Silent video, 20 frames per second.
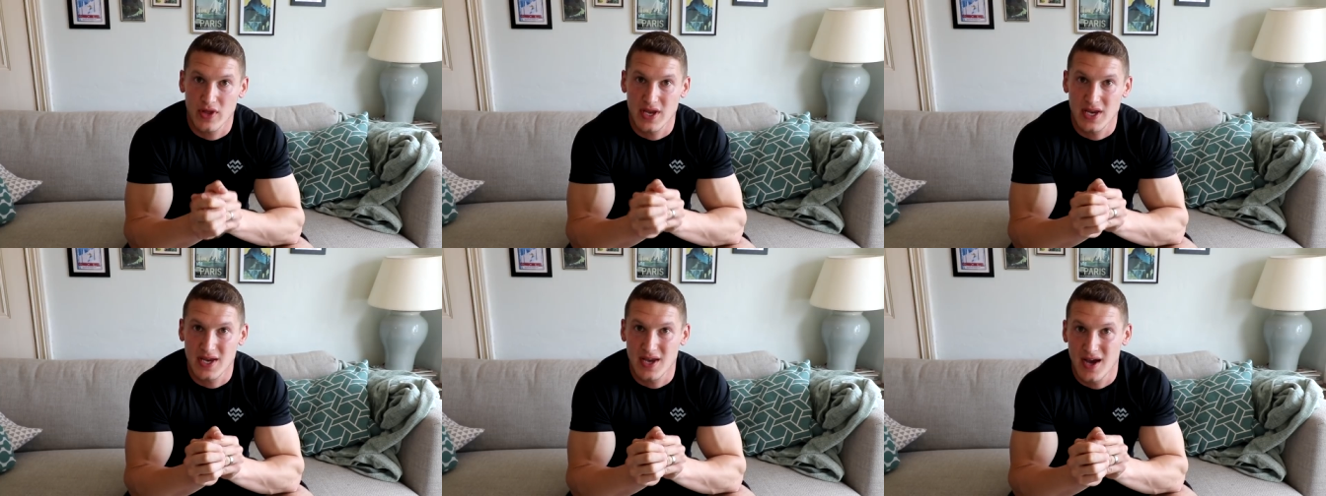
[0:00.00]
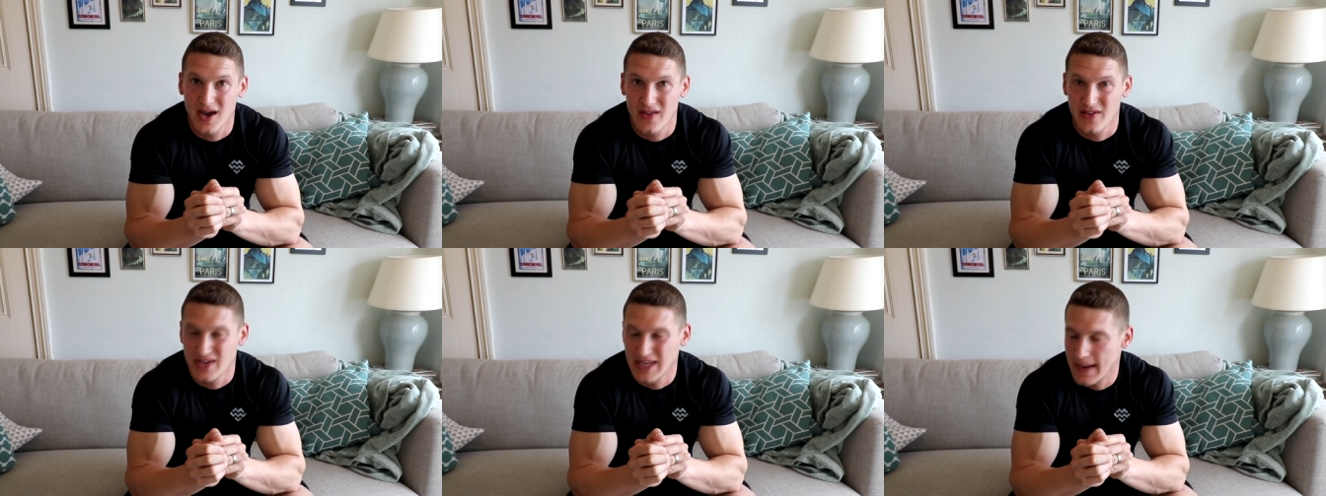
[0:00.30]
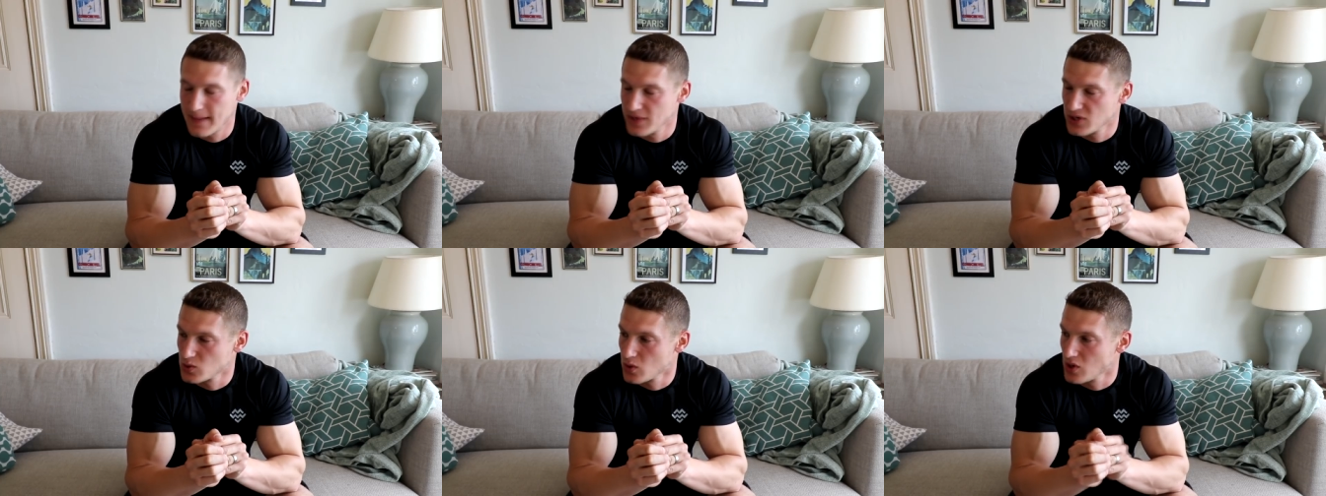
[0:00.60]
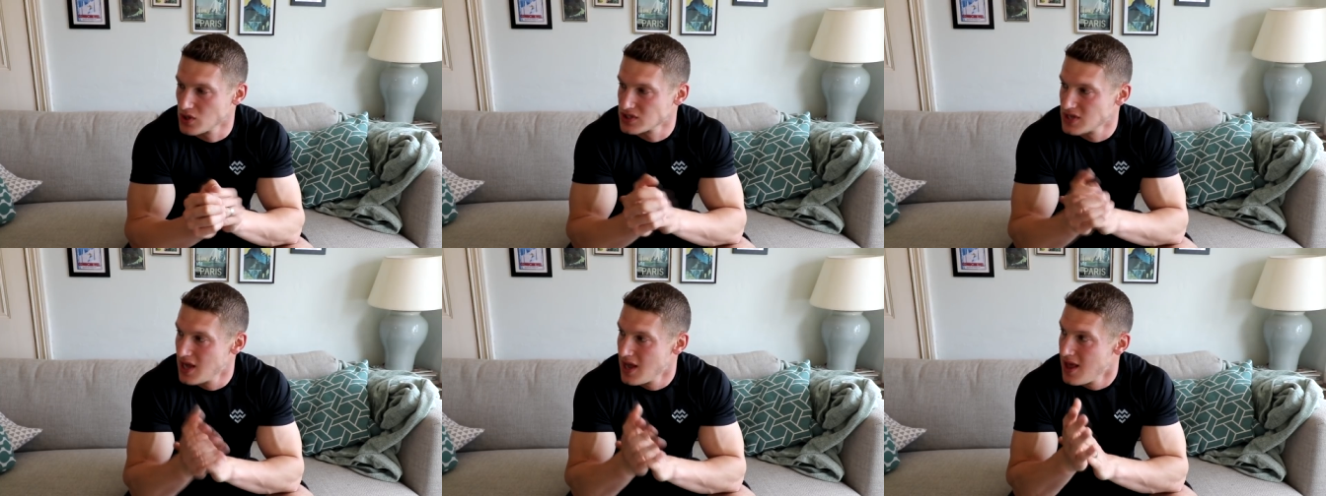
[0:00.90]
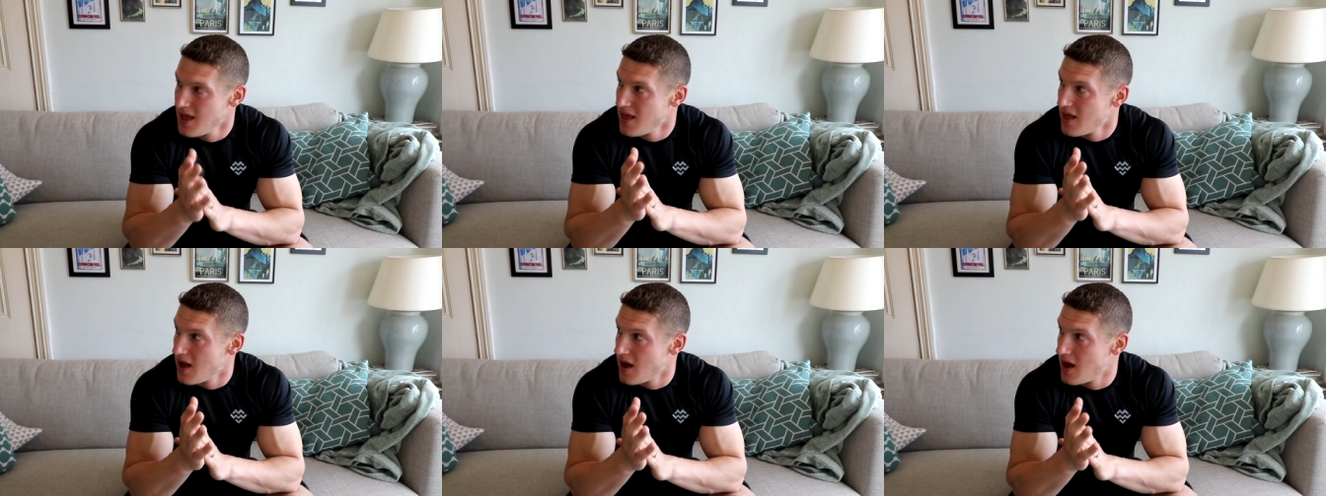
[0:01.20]
the, uh, the damage was.
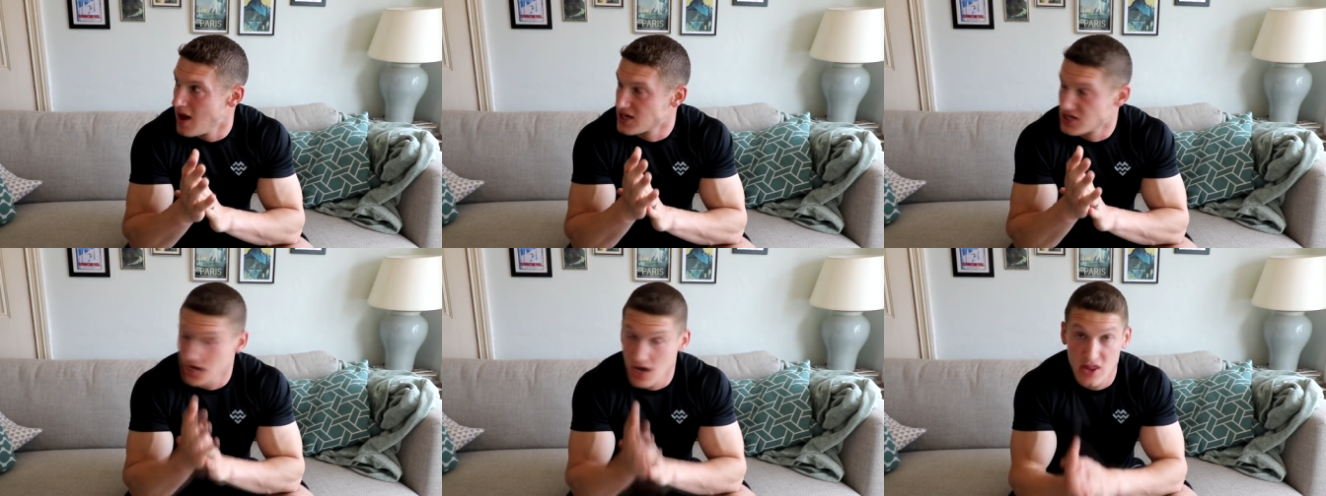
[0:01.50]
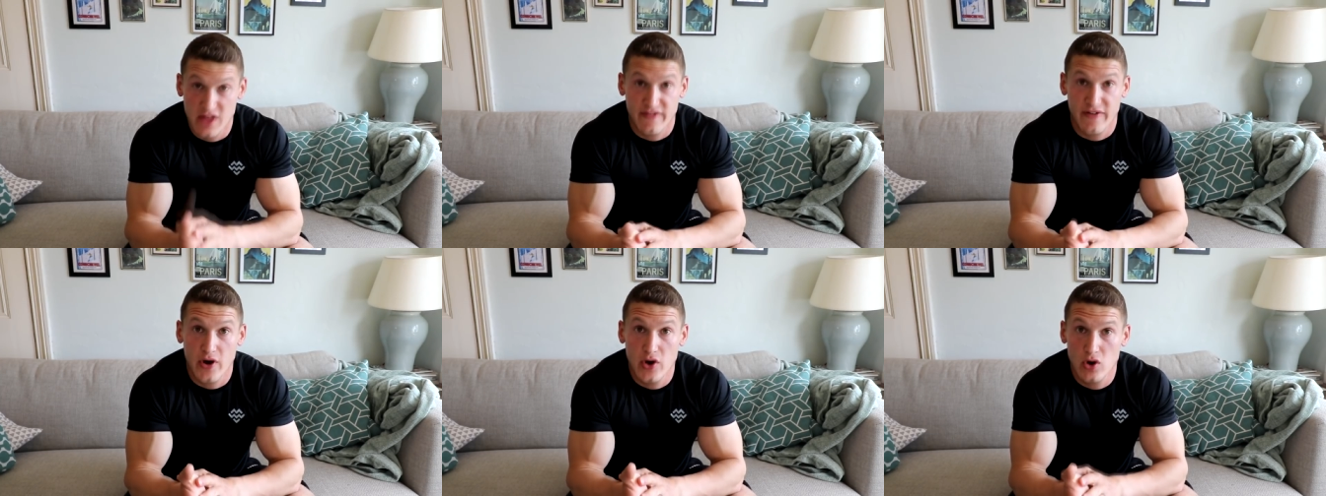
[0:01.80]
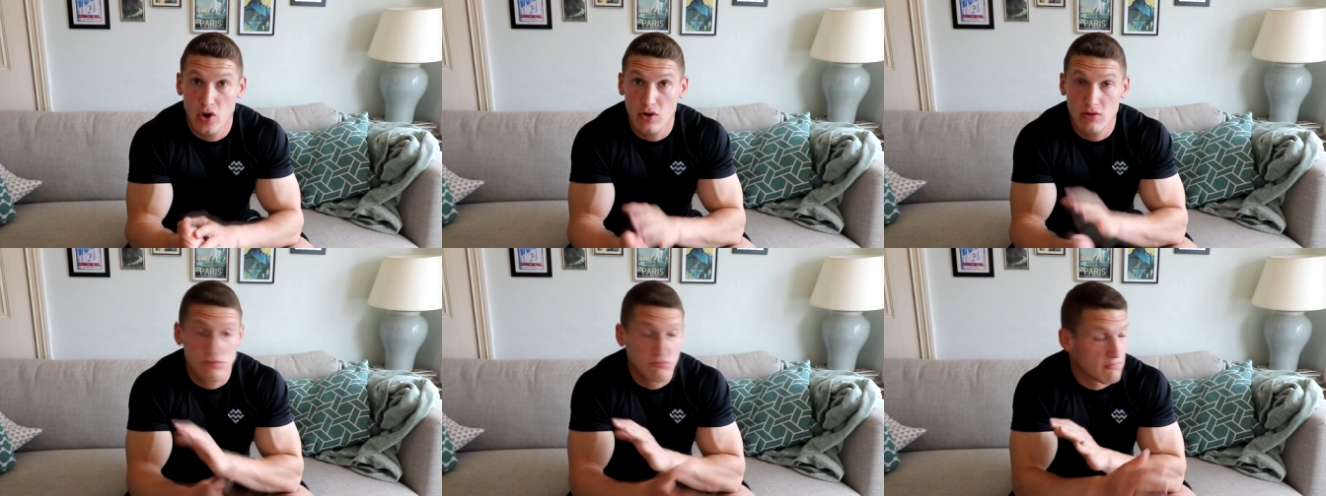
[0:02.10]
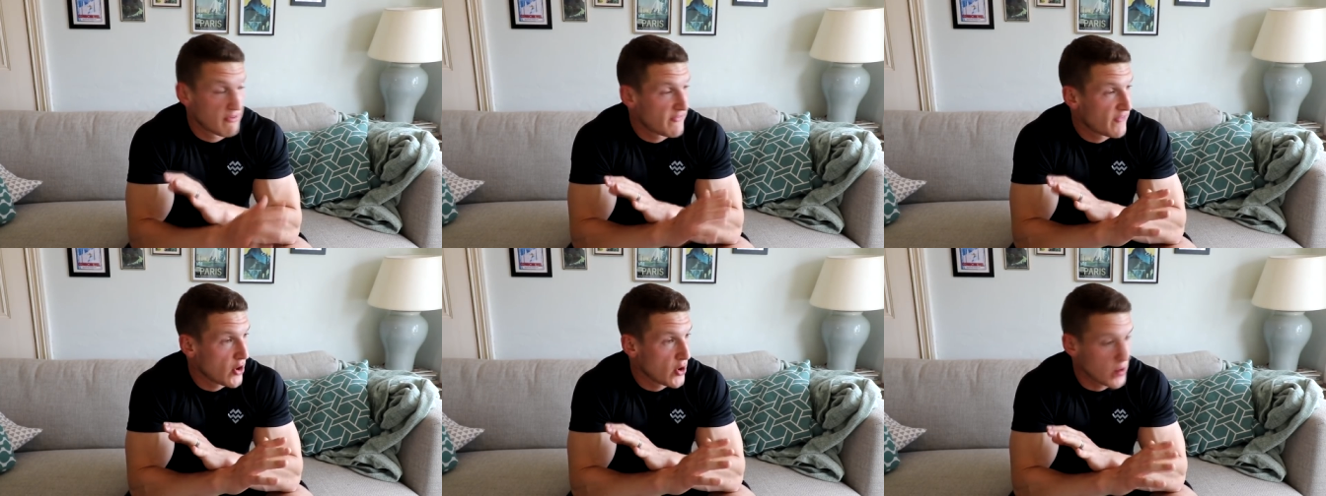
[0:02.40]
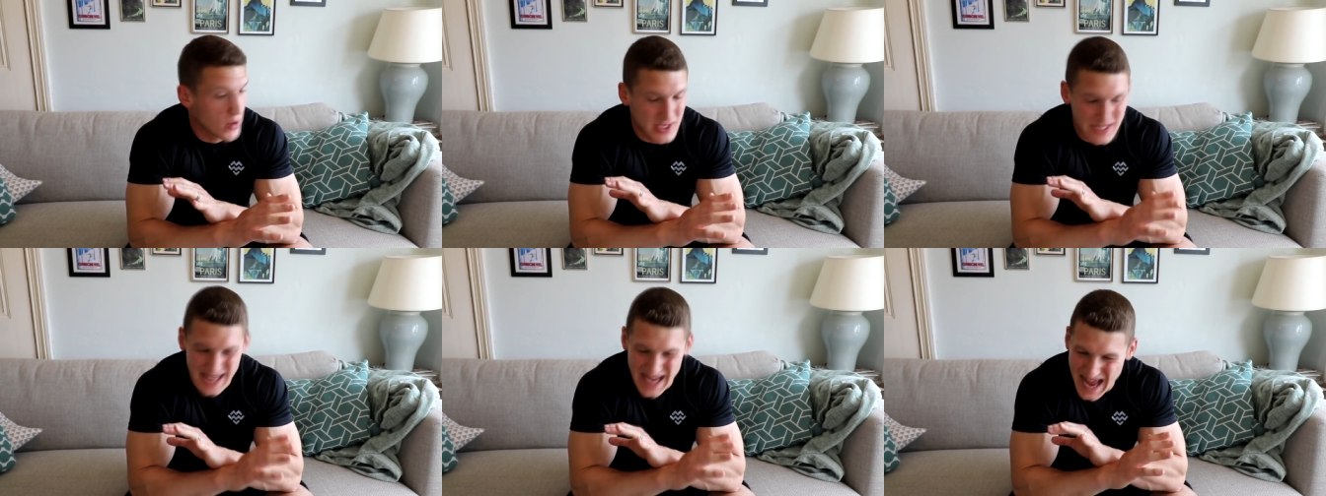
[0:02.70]
Uh, turn the phone on,
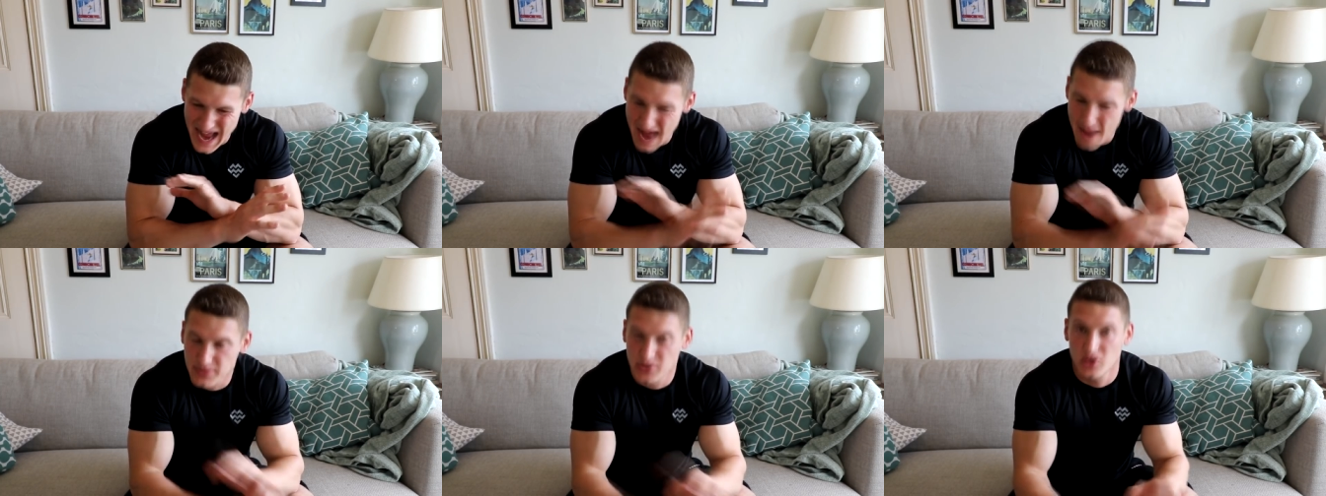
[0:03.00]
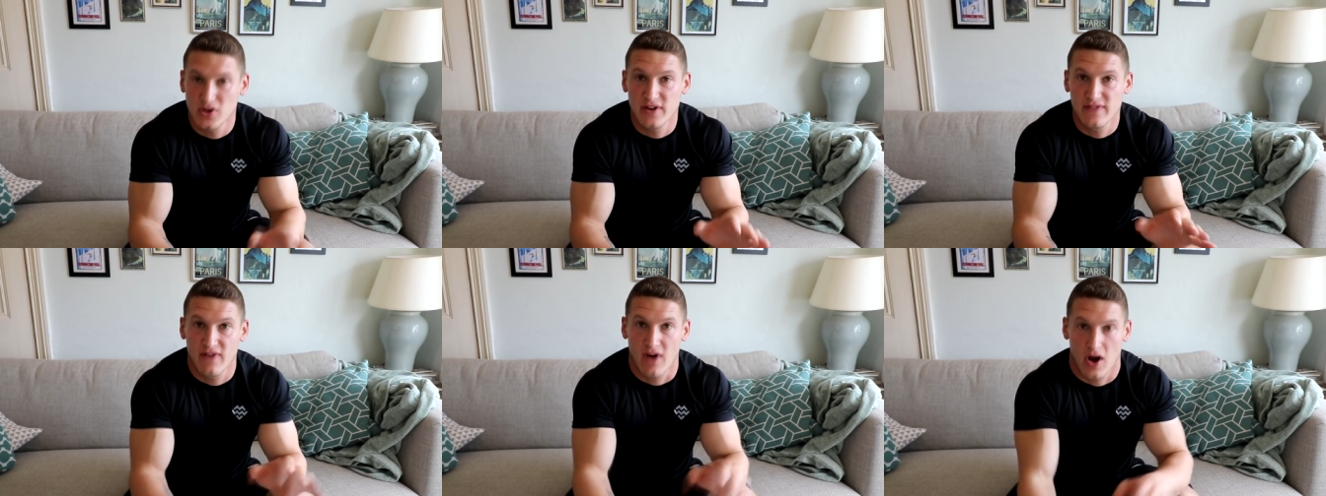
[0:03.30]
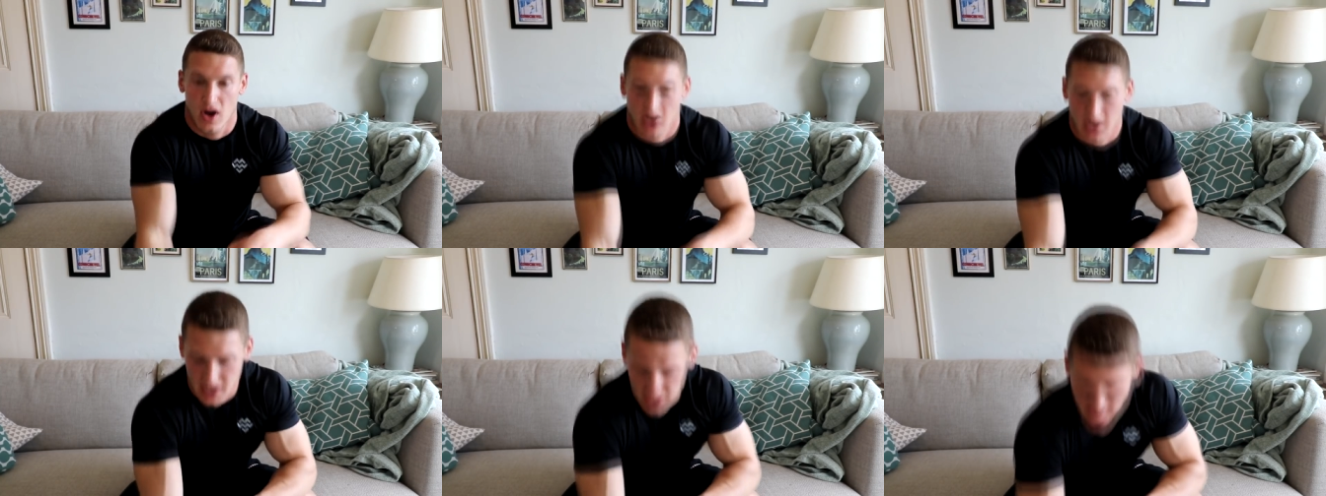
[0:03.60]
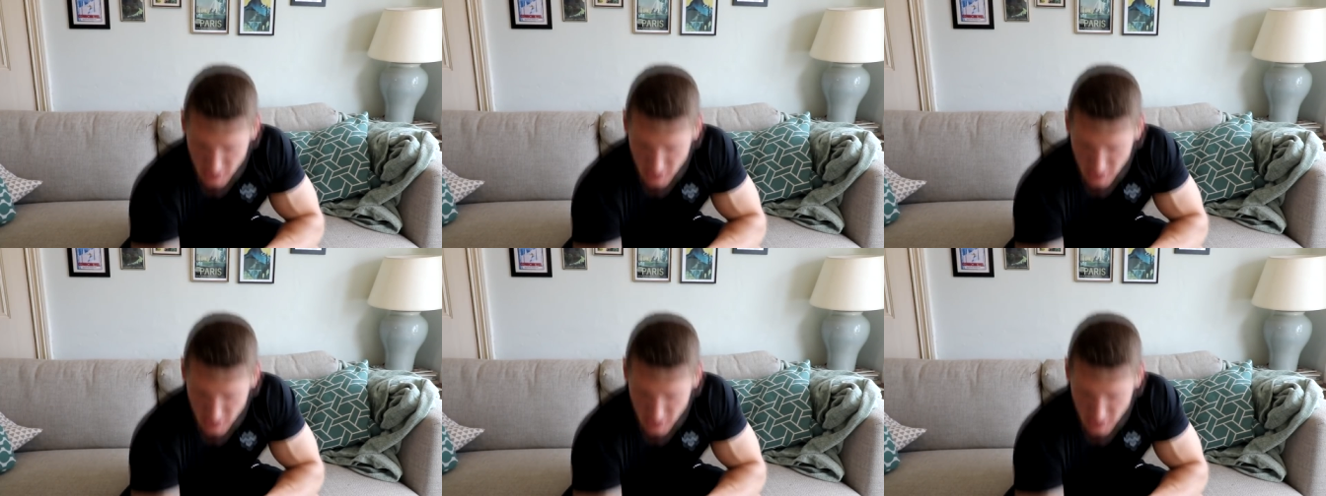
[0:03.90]
phone is absolutely fine, like it